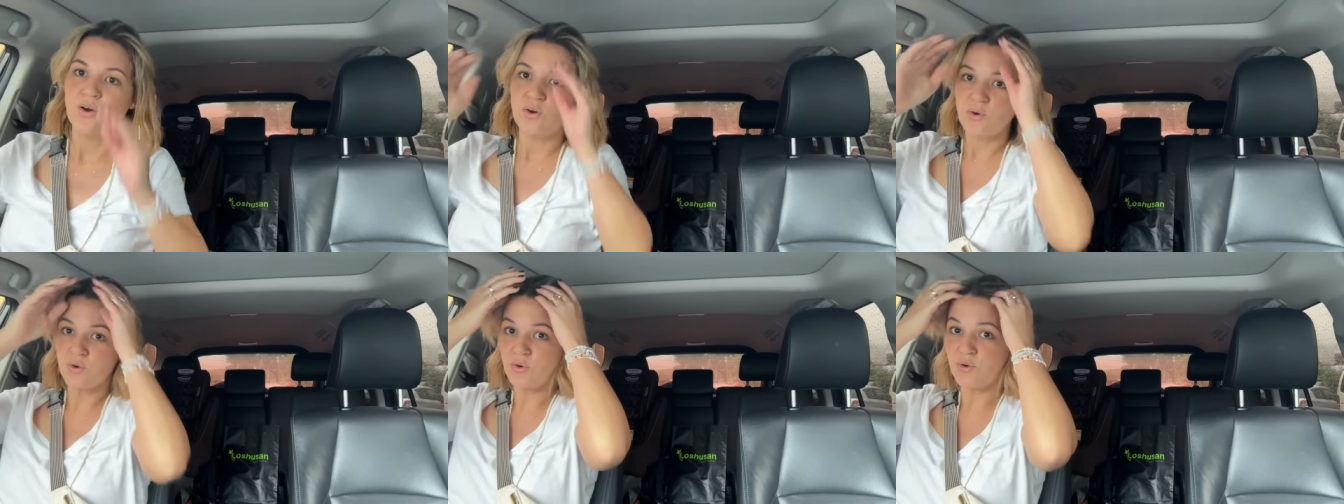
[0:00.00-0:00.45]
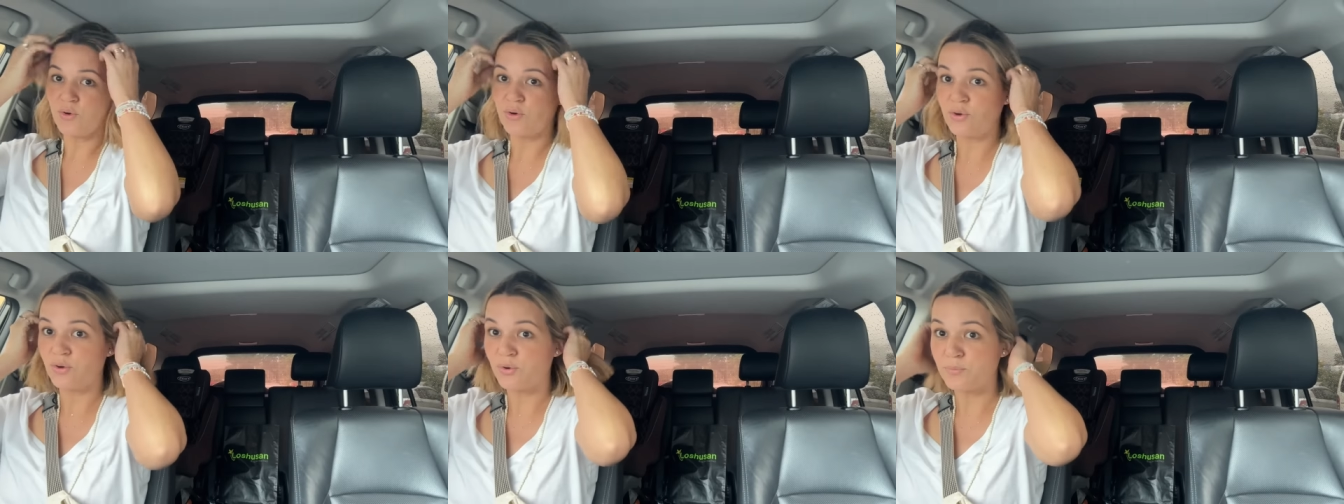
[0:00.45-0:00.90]
Oh
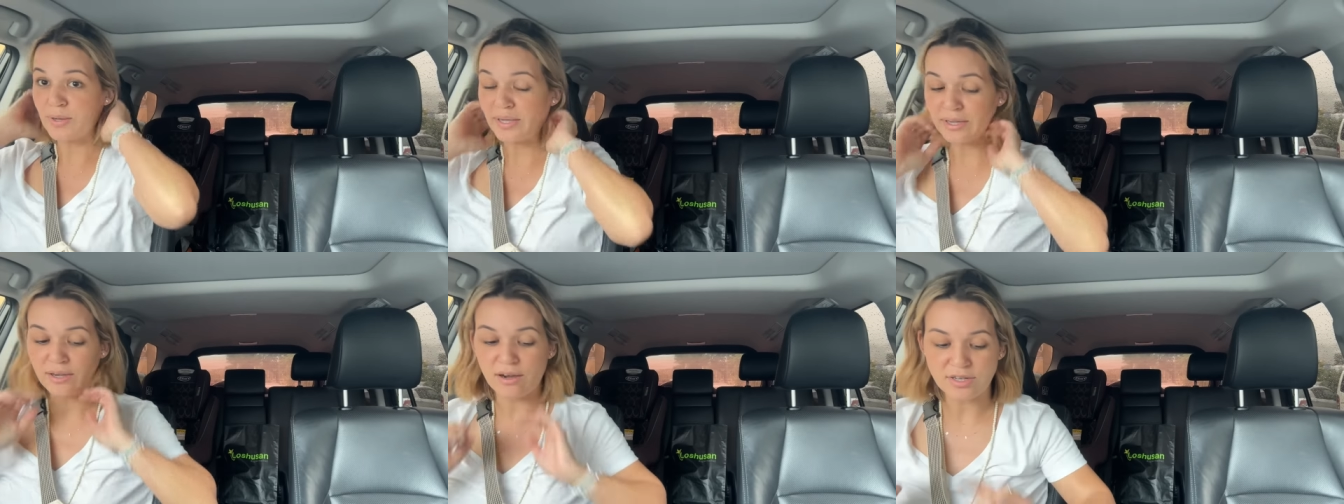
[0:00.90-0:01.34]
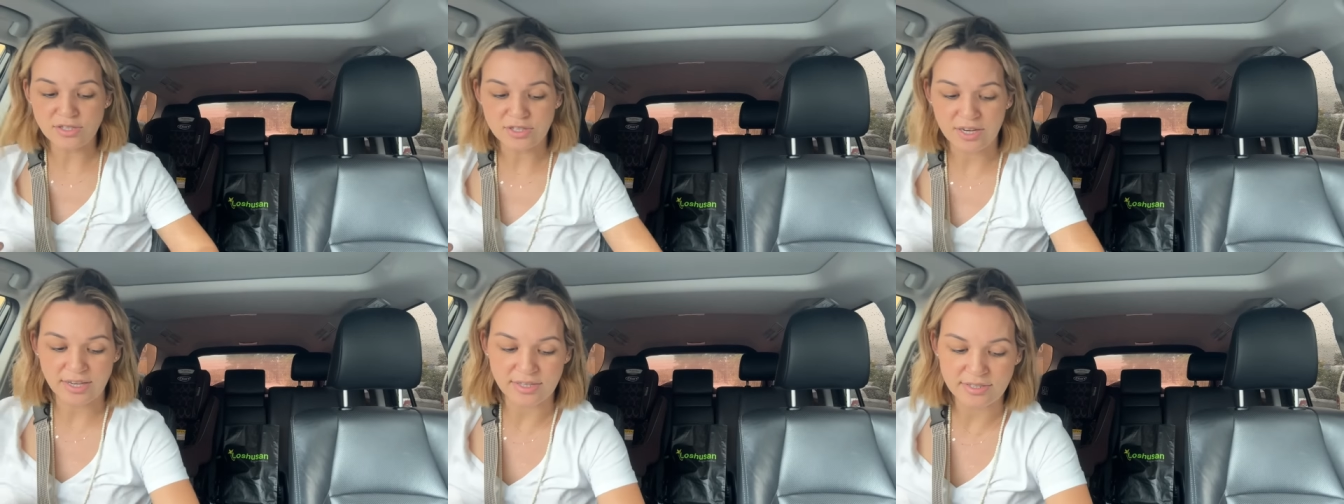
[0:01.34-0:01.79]
my gosh,
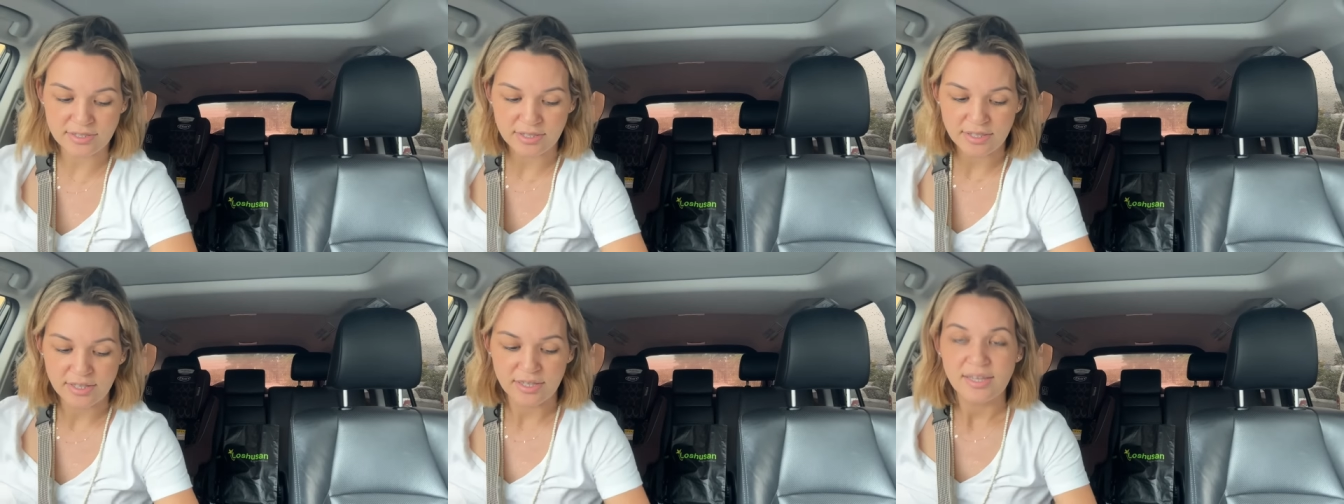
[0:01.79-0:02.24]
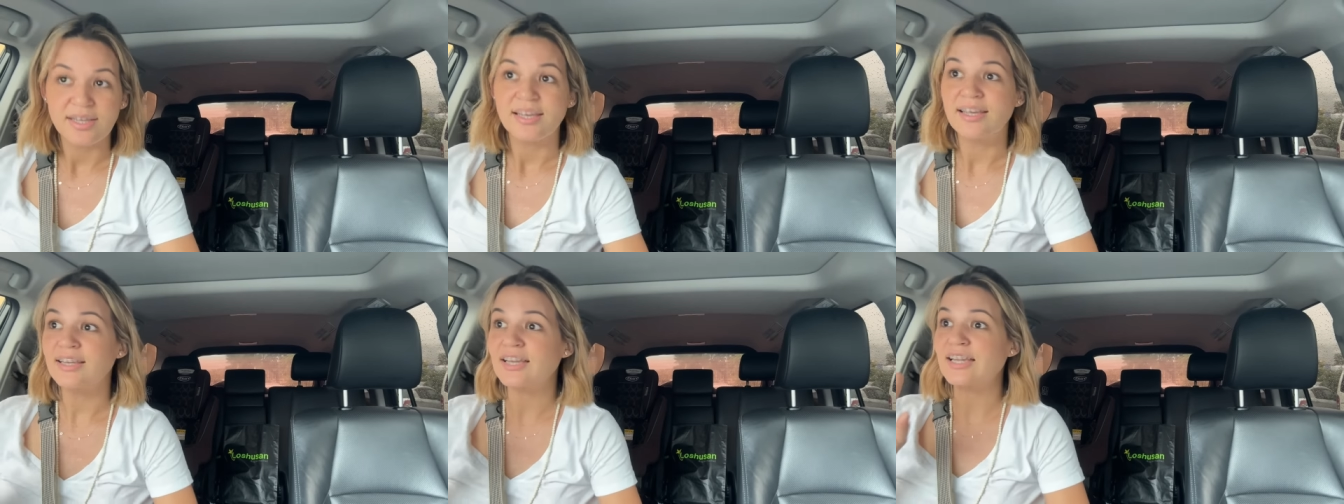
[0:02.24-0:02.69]
guys.
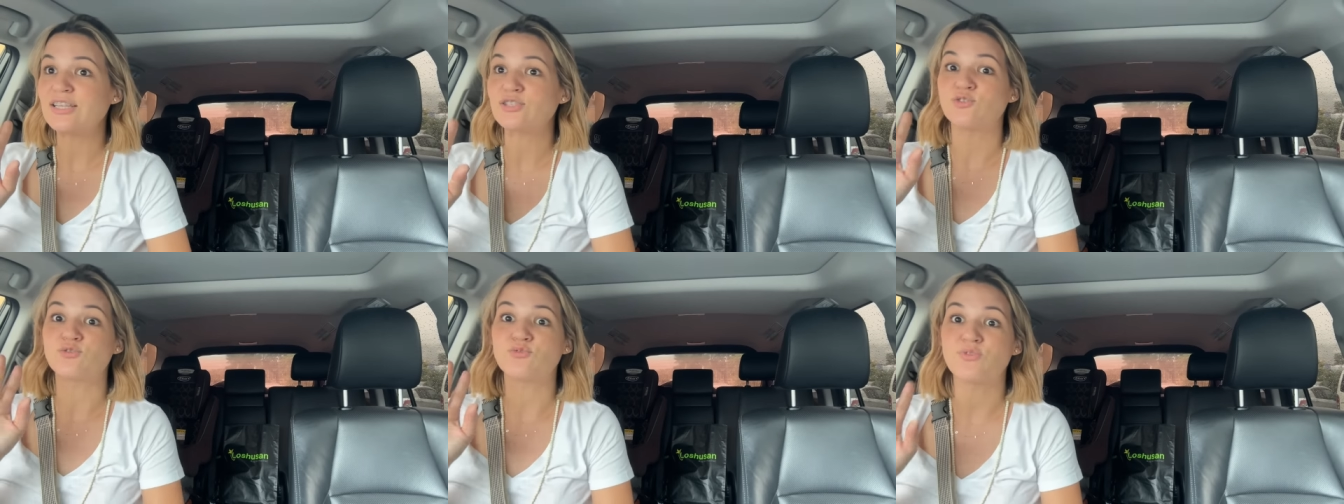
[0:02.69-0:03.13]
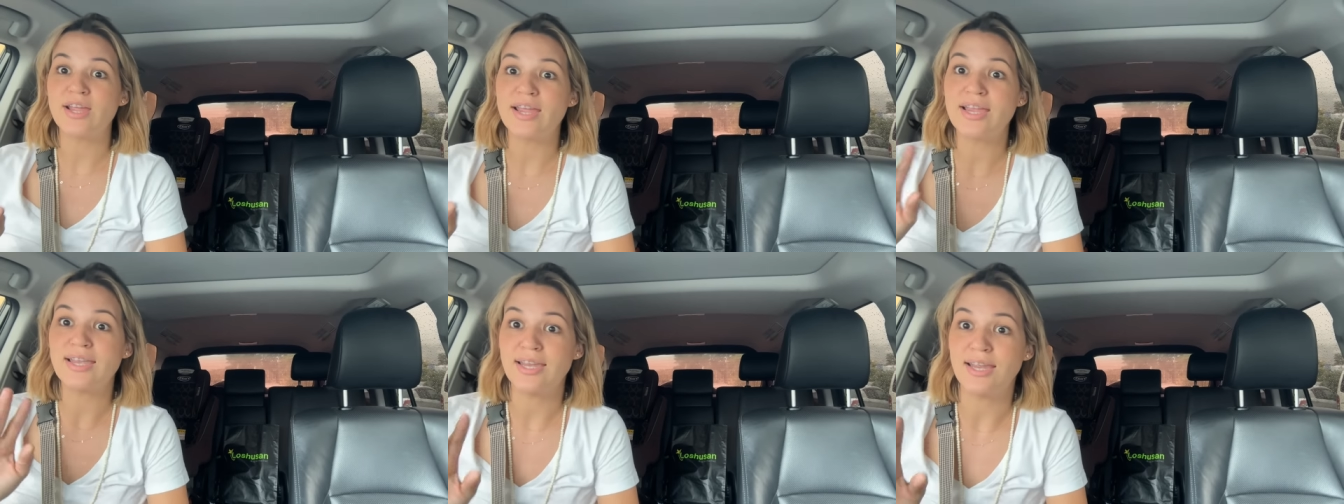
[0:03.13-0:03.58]
It is
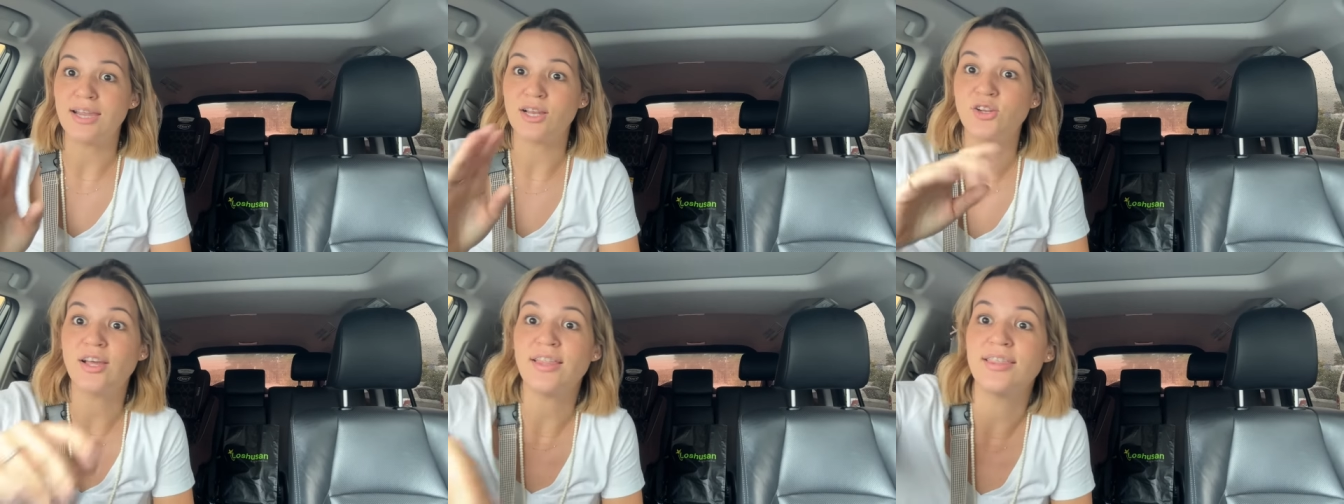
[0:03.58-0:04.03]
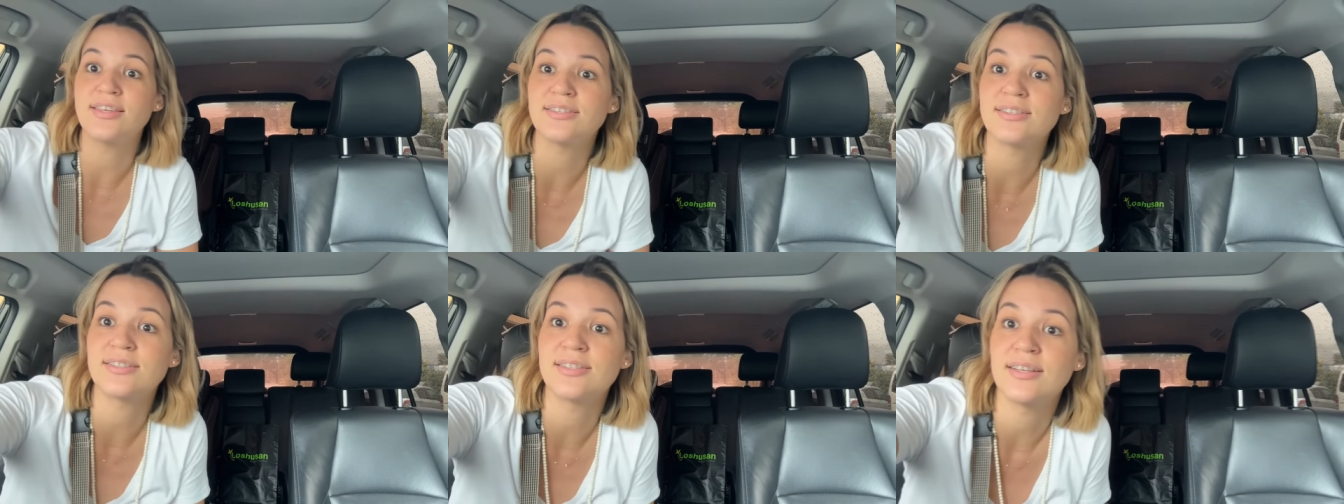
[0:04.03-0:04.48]
raining. Look at
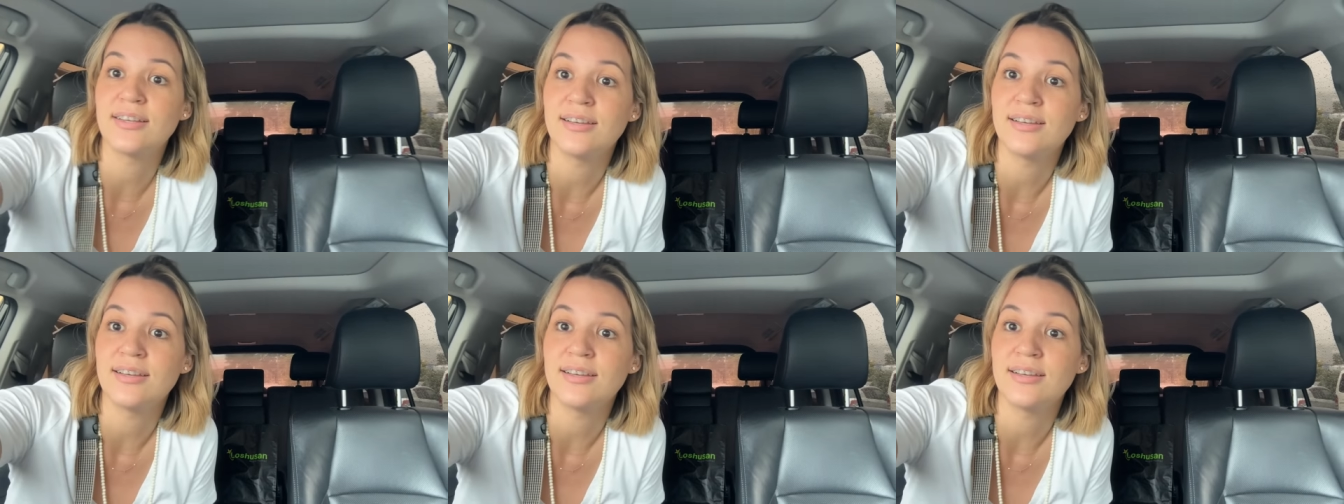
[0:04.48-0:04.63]
this.